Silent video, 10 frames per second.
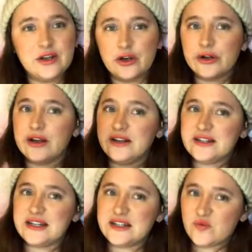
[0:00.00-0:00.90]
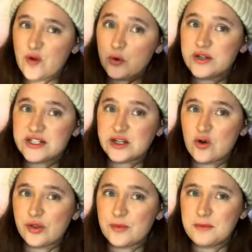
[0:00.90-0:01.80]
you know, it's focusing
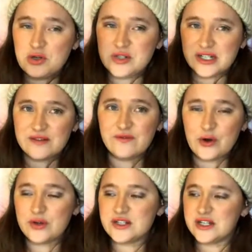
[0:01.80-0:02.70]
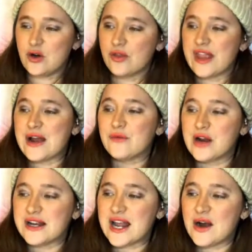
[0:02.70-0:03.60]
on the music and focusing on that
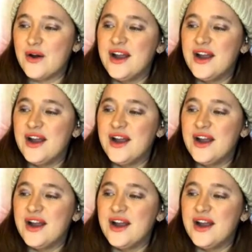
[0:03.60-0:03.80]
right now.